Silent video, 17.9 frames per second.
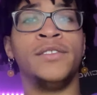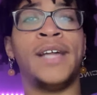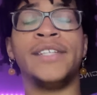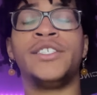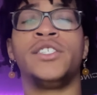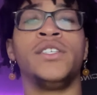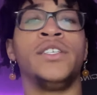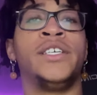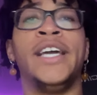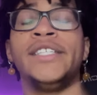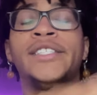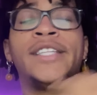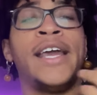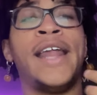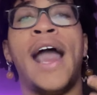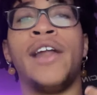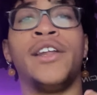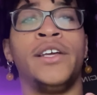That's get
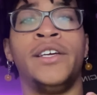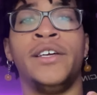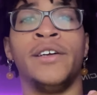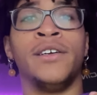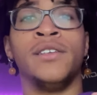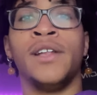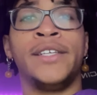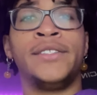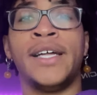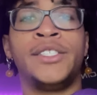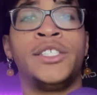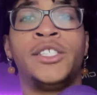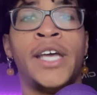that out of here. Like that's